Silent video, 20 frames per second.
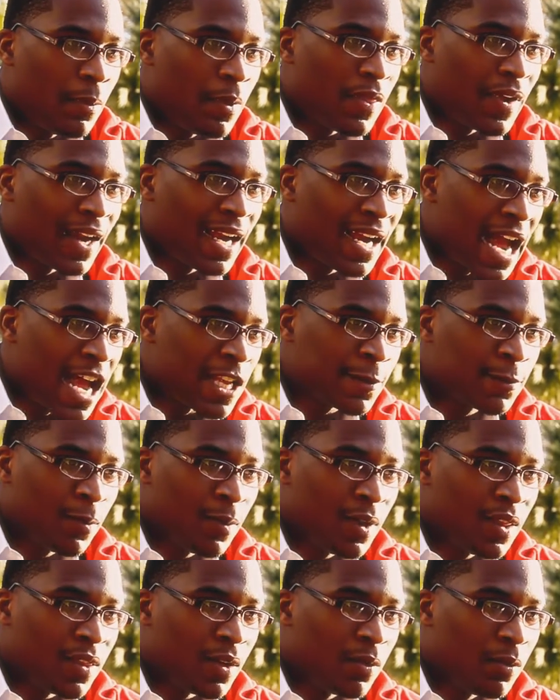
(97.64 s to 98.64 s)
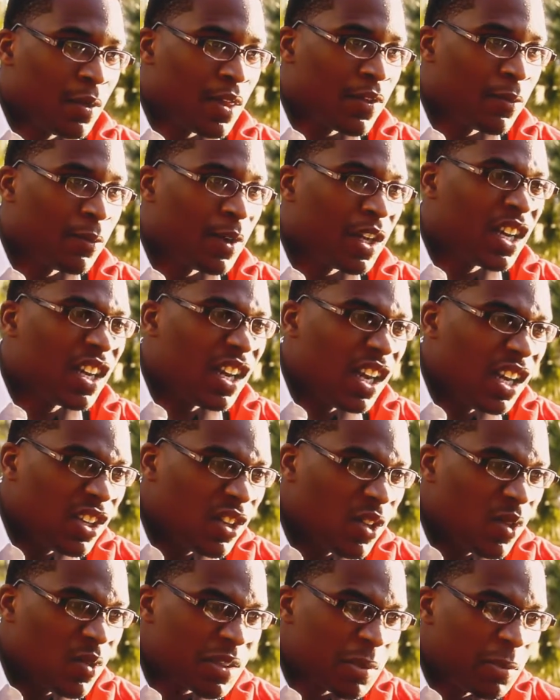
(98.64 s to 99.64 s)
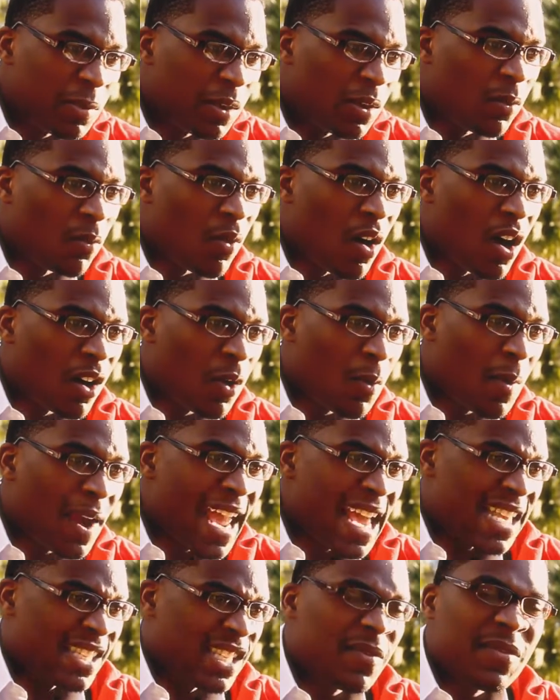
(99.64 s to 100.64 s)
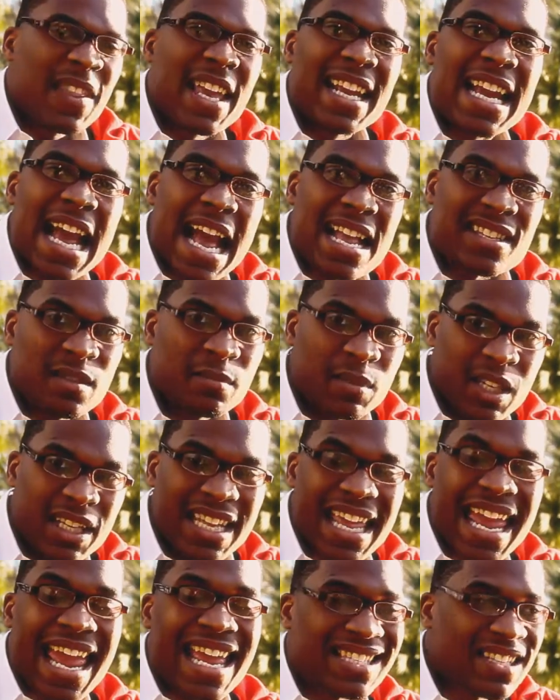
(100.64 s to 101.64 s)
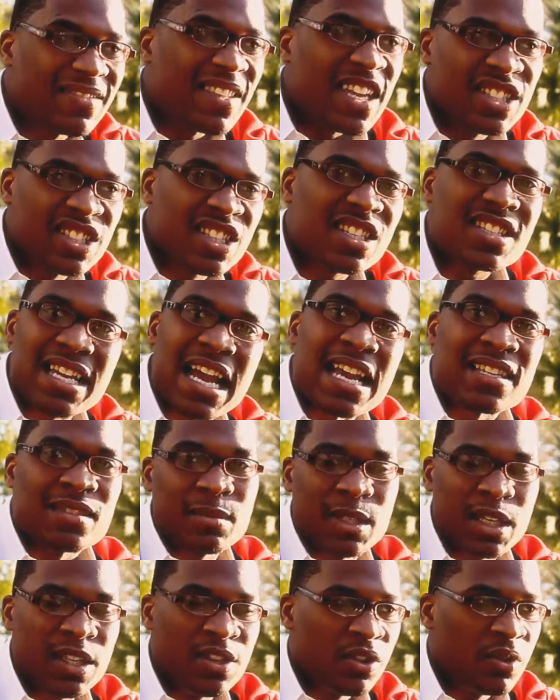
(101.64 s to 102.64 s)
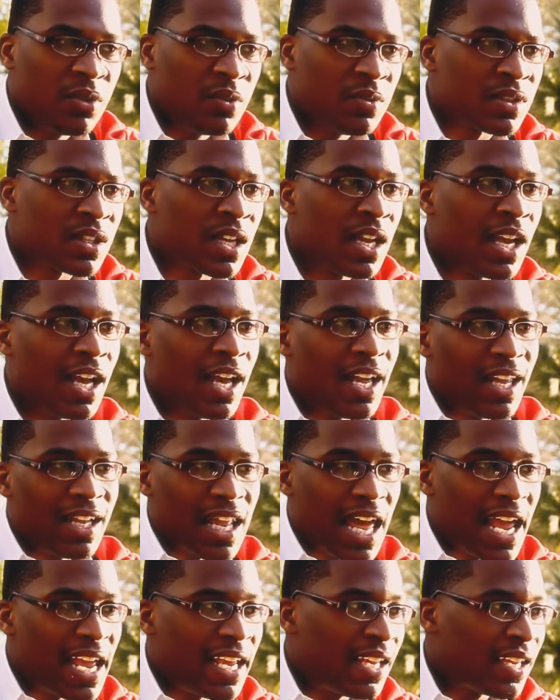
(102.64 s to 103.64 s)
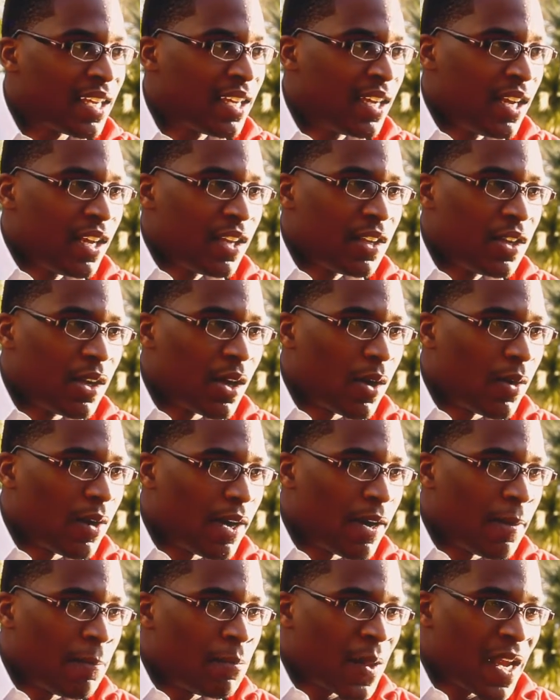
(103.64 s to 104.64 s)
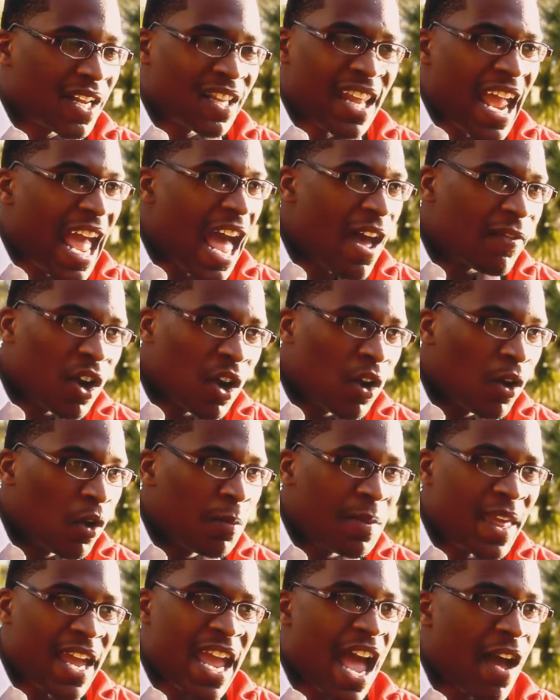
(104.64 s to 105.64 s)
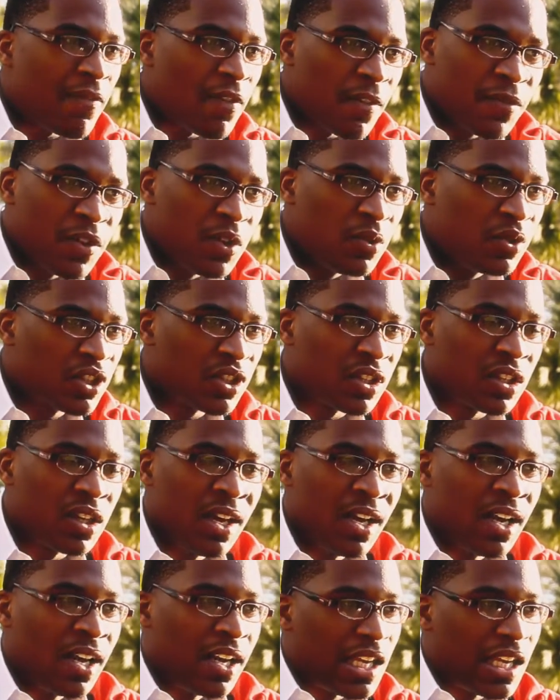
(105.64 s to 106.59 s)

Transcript: with the gospel, with with, with good news, I'm going to walk away as if they got some good, as if they just got some good news, like you know, um, like they have a hope, they have a future,